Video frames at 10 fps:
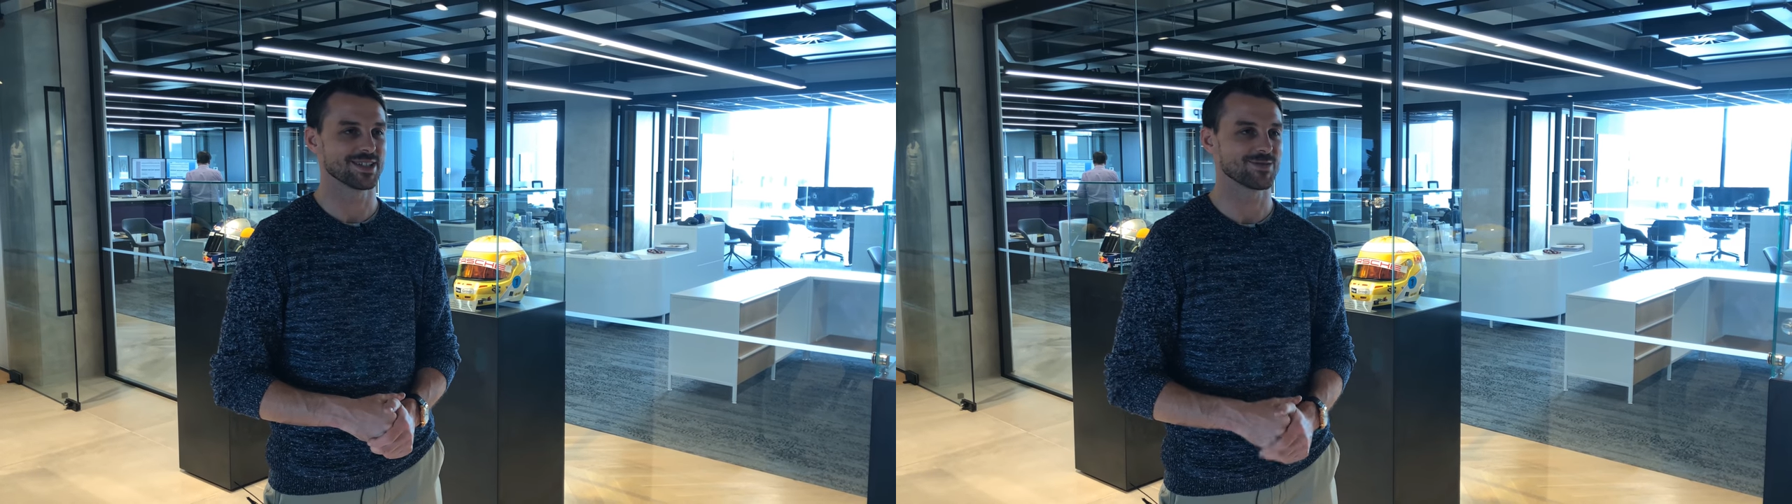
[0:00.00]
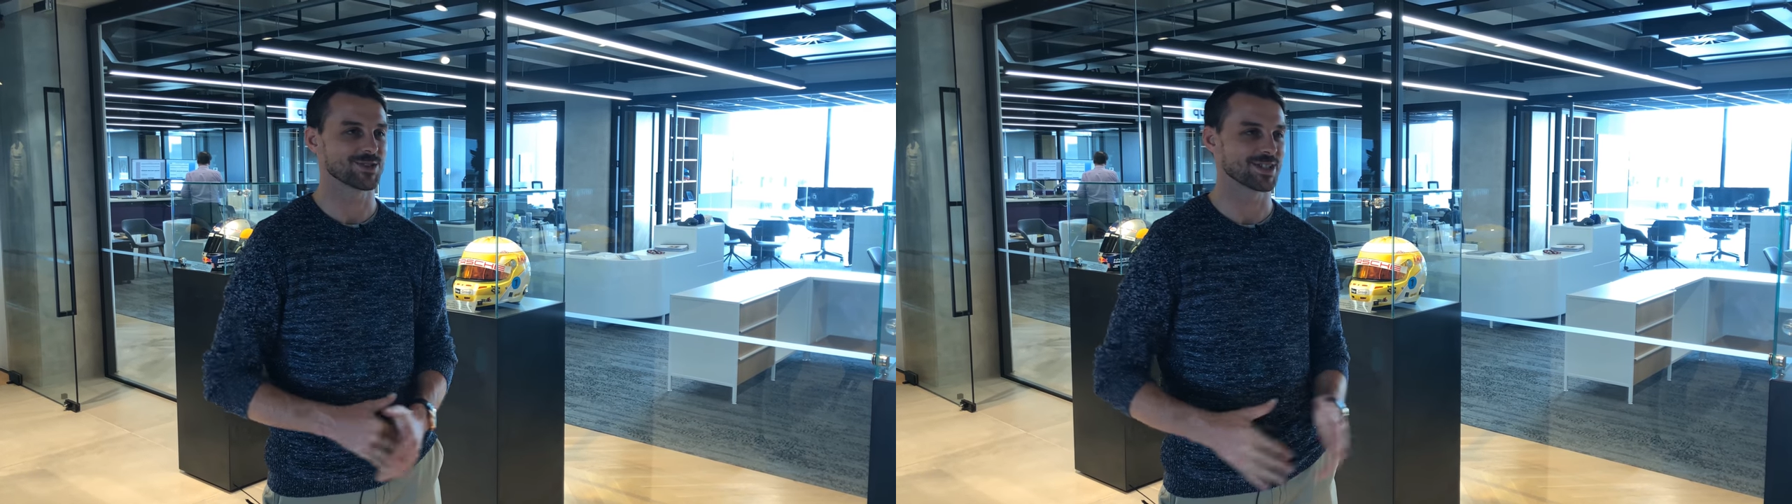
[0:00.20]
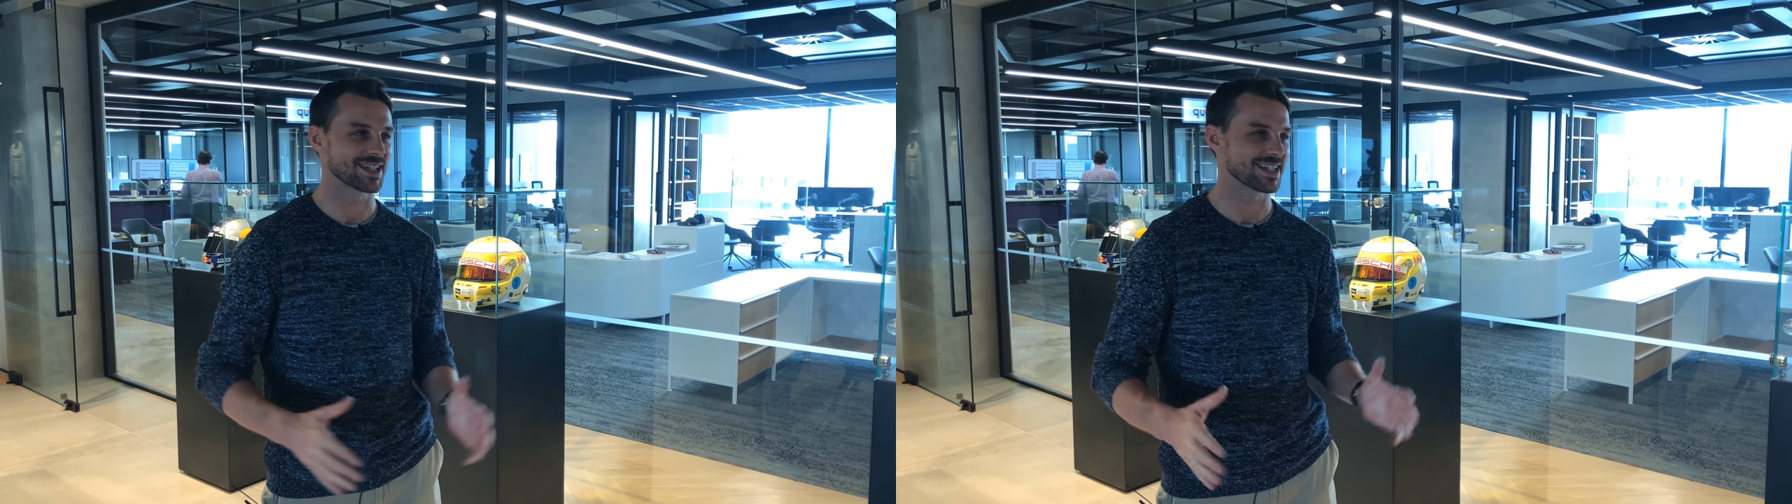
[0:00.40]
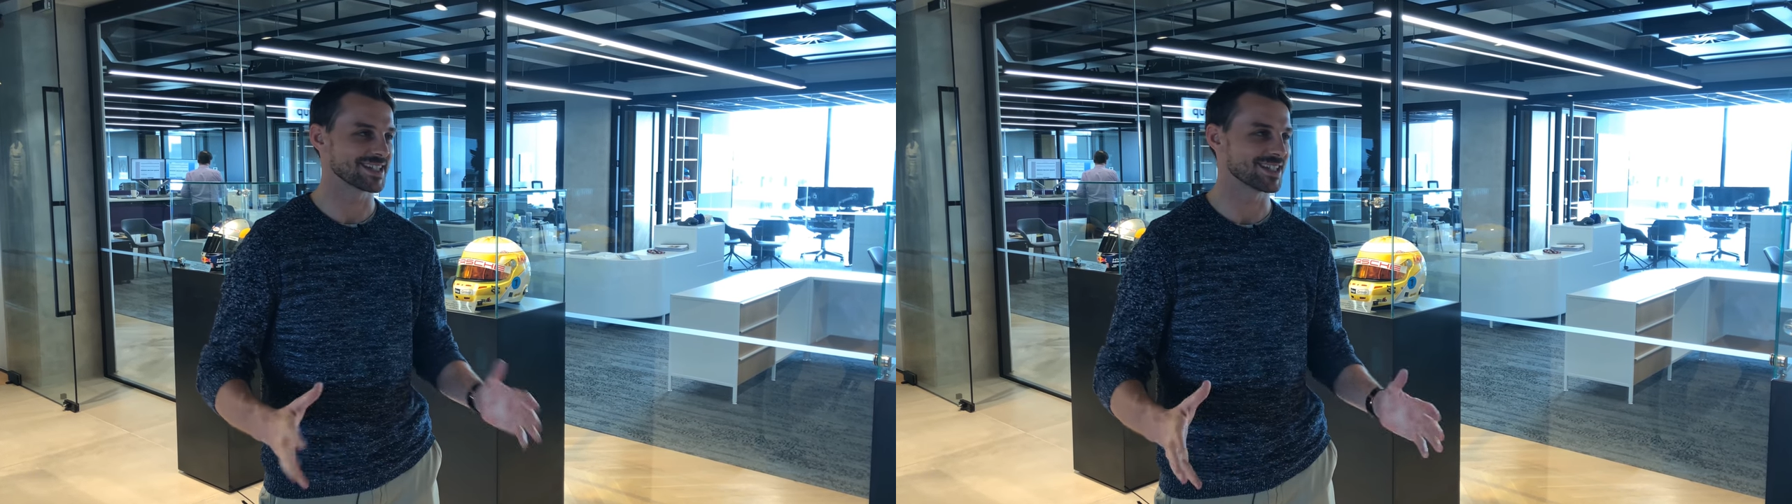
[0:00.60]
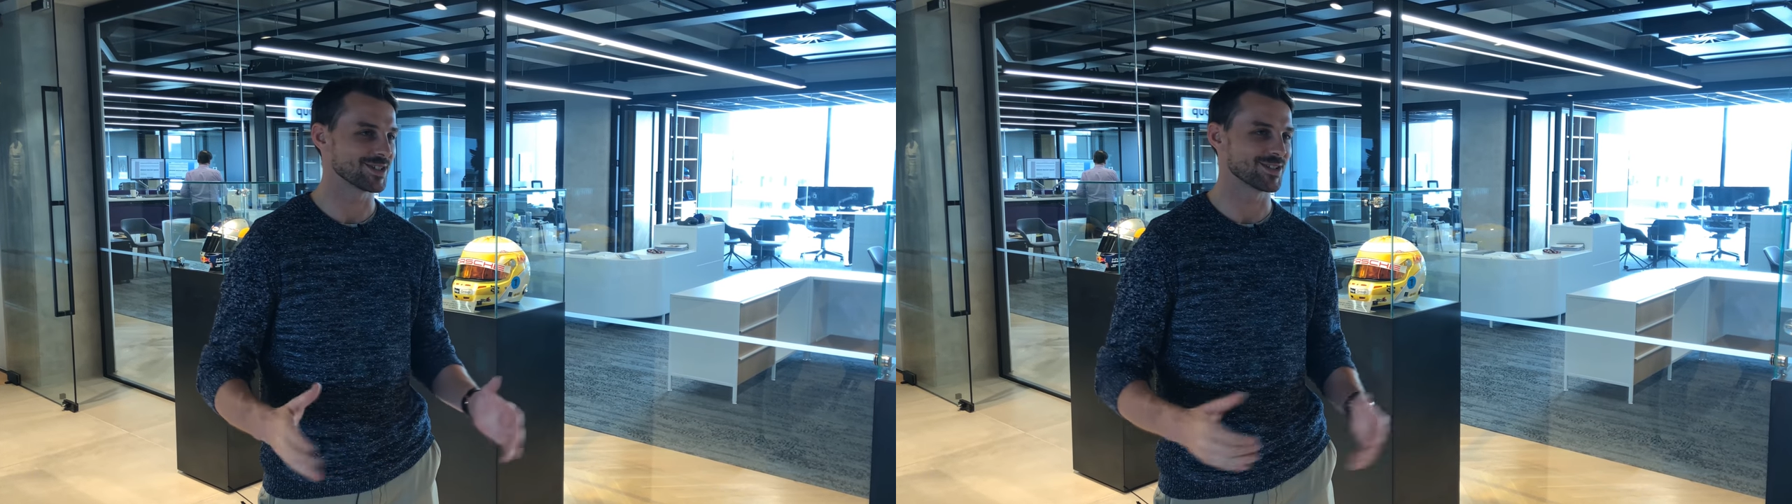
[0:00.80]
Unfortunately, I can't
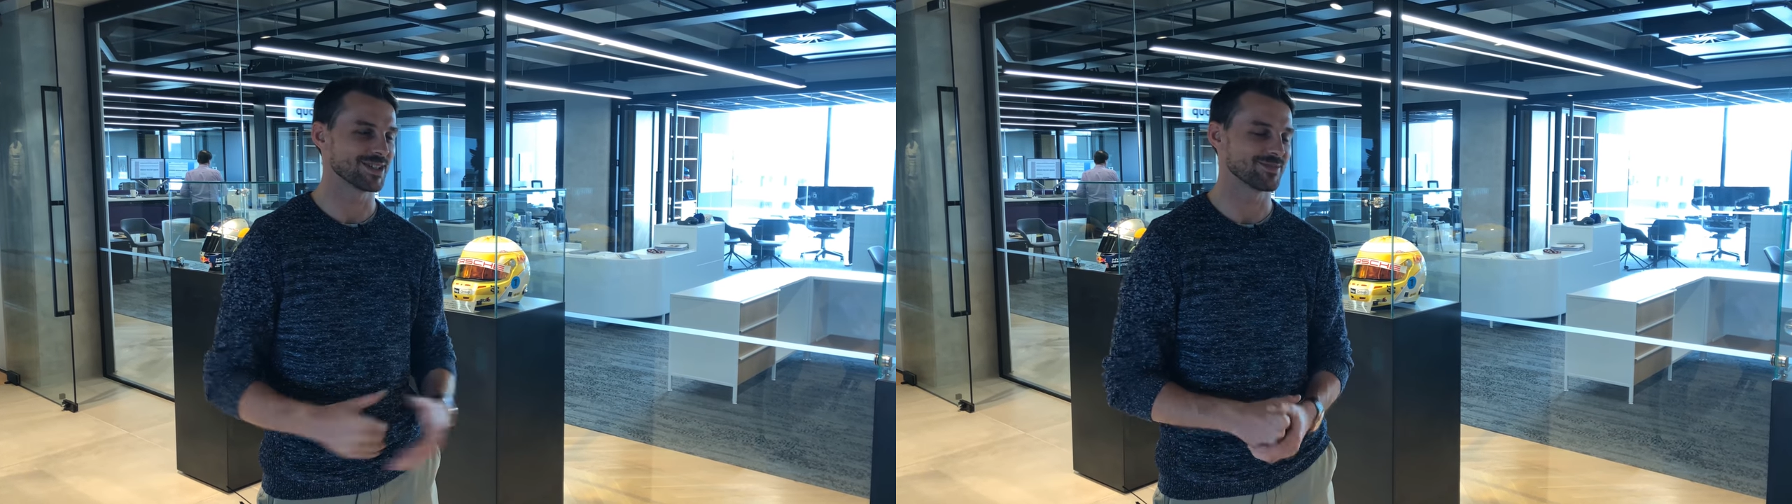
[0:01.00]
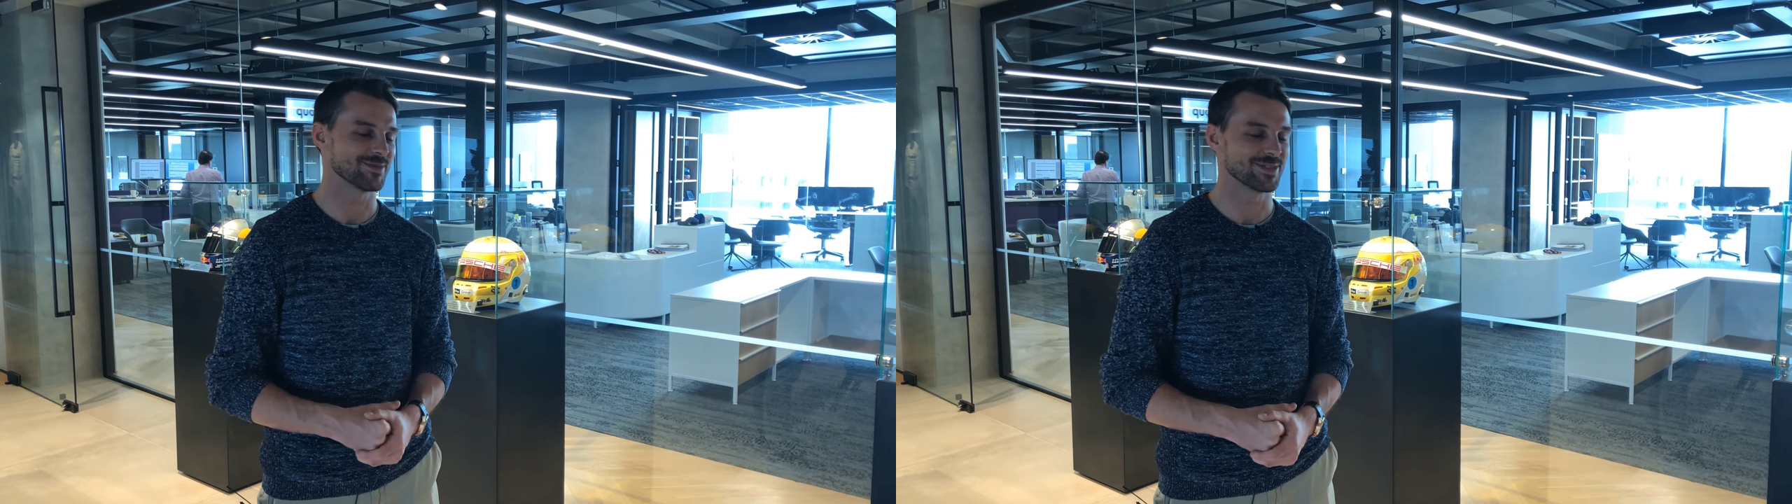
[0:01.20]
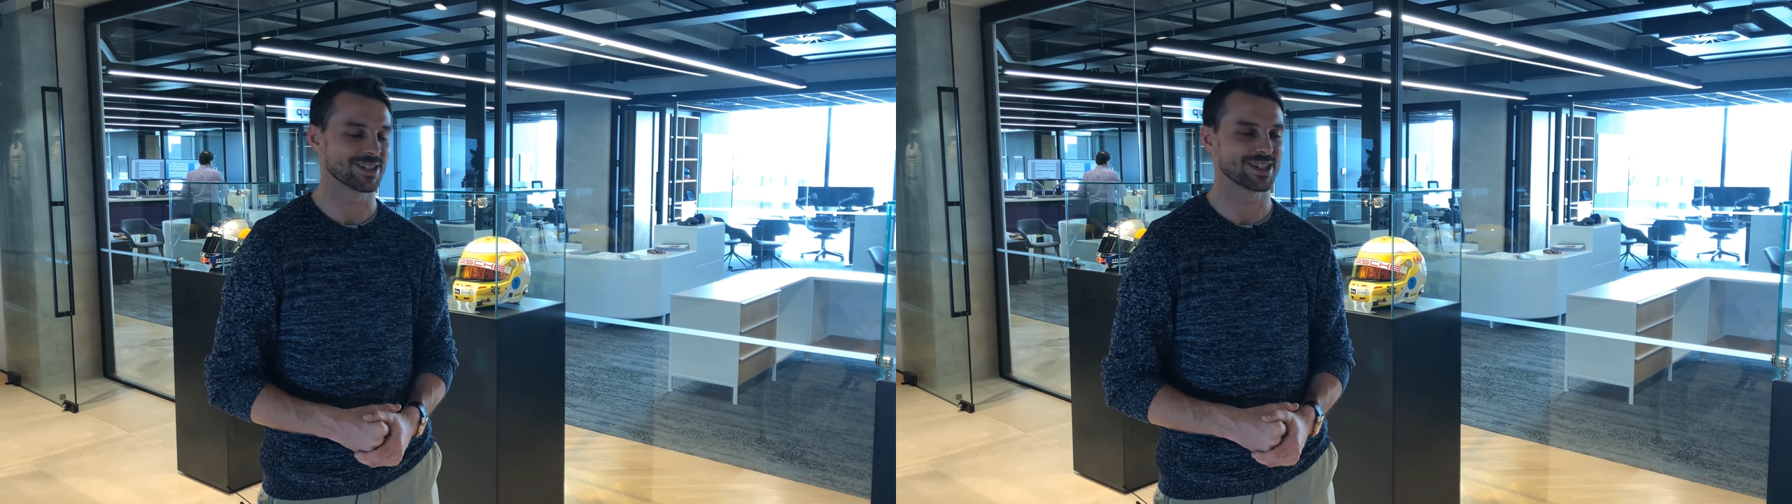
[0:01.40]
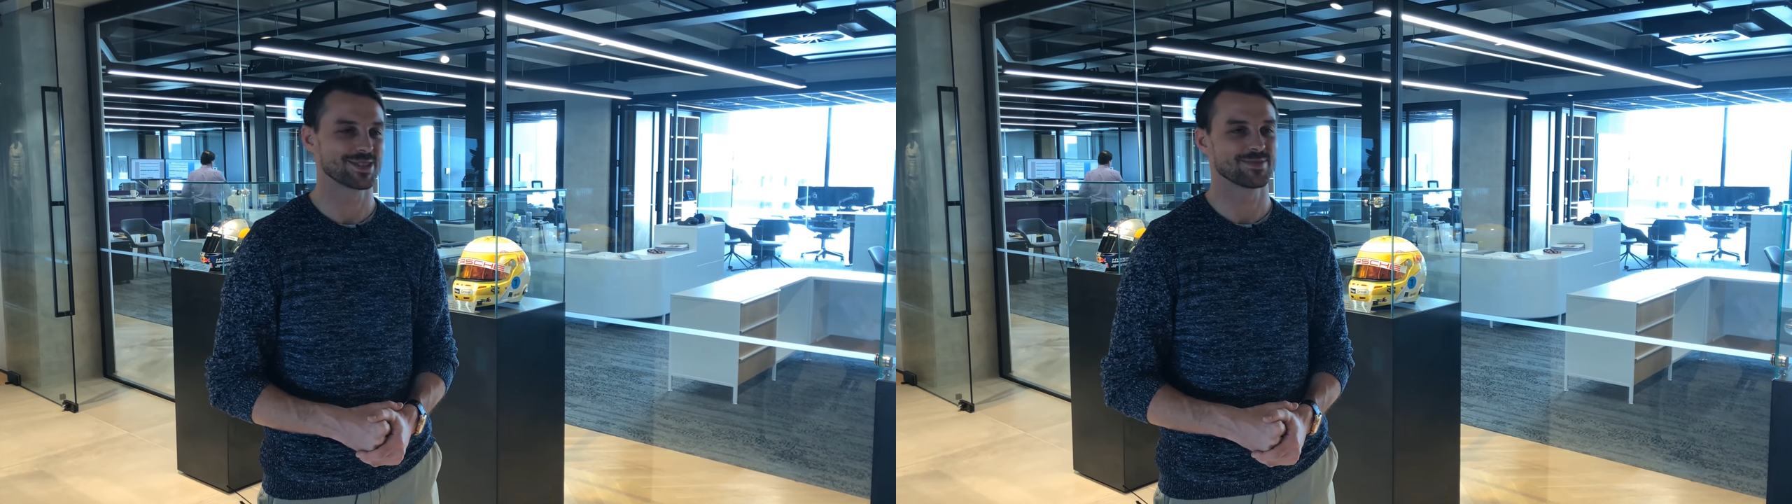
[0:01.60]
tell you yet what it is,